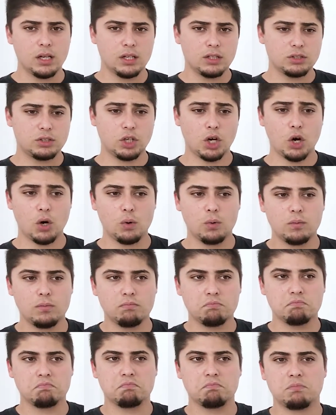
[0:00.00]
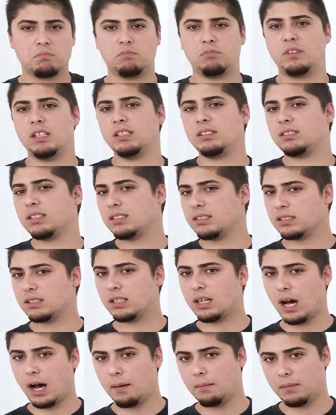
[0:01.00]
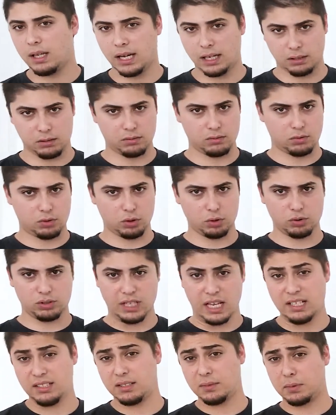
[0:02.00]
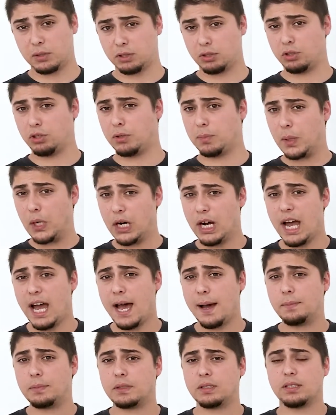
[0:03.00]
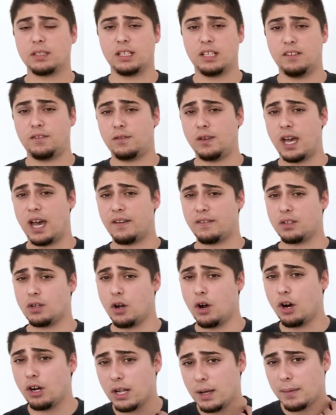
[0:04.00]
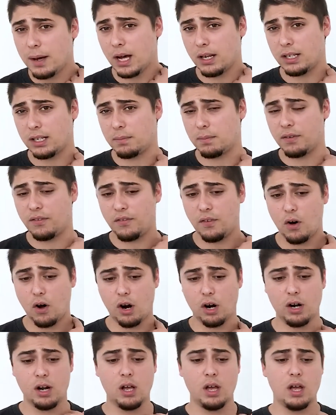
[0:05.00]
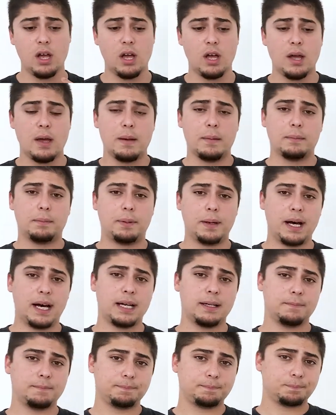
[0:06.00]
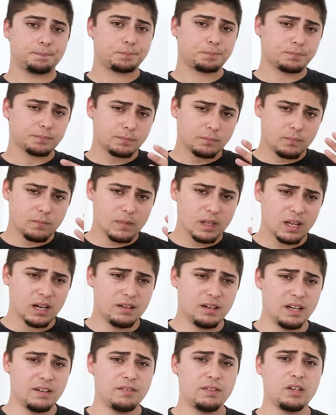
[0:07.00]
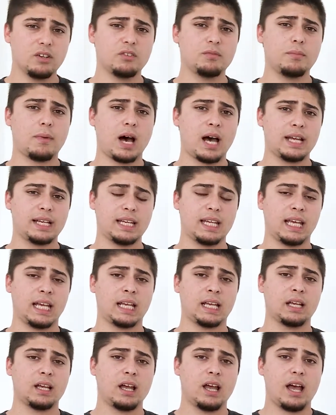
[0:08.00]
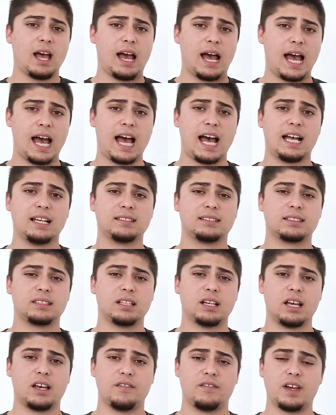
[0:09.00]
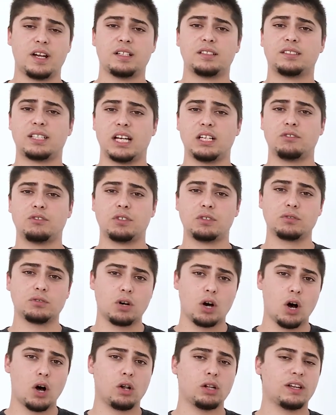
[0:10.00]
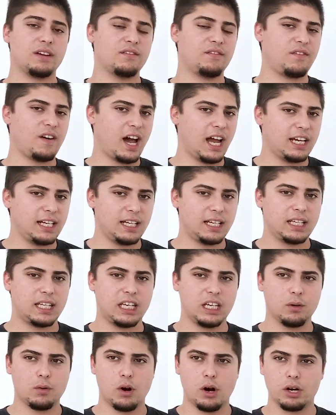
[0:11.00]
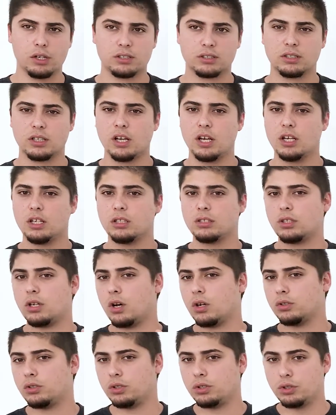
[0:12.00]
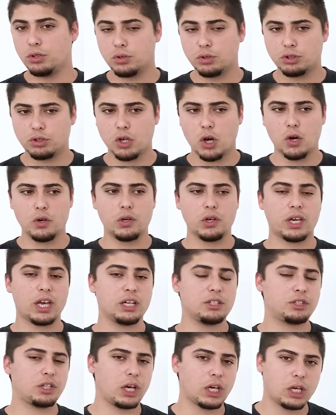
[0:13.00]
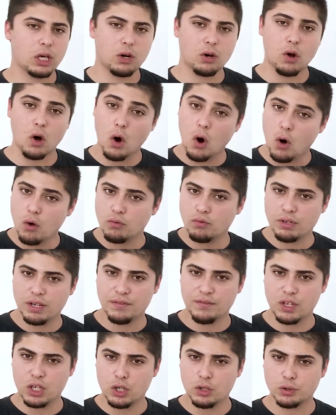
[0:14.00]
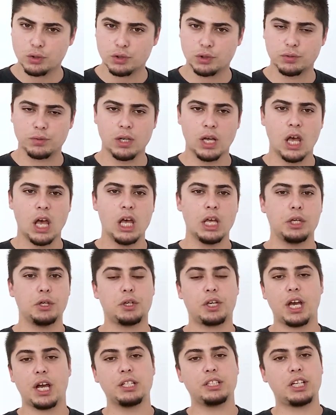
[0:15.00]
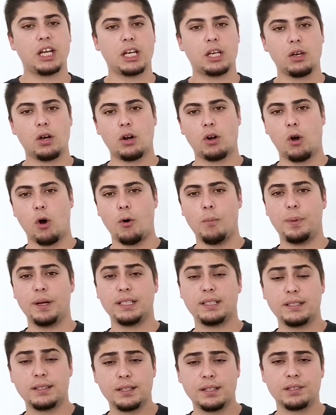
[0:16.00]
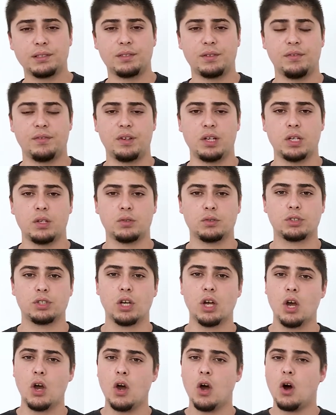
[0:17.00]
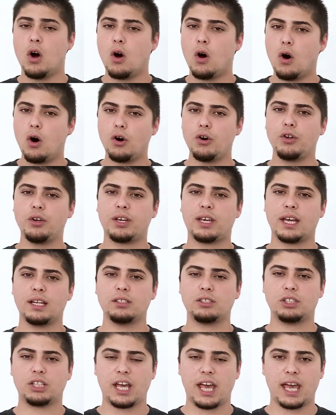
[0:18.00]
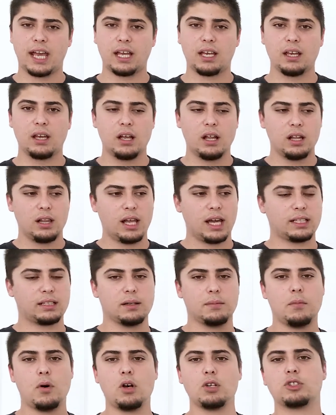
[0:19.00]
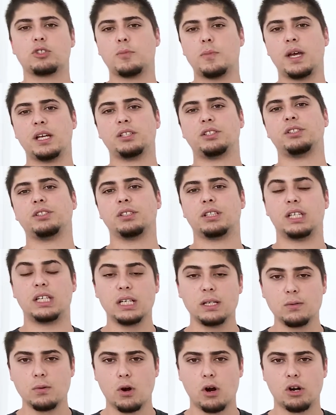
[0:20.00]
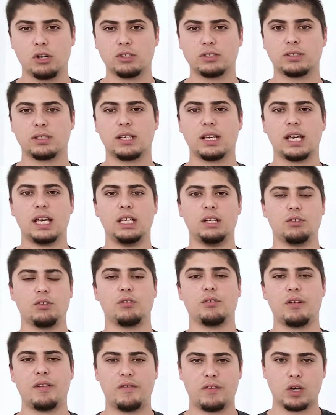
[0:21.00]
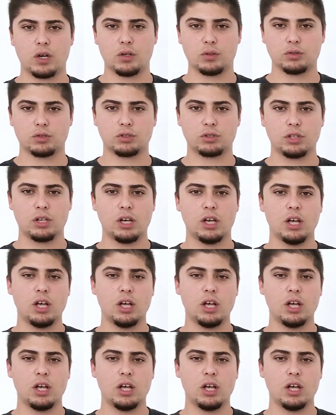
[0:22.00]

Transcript: So this doesn't come like too sensible to you perhaps if you haven't heard about it before, but review mining has a very central role in finding keywords. So to do so, you can check your own reviews, you can check your competitors' reviews, or you can check like the most mentioned keywords in your reviews.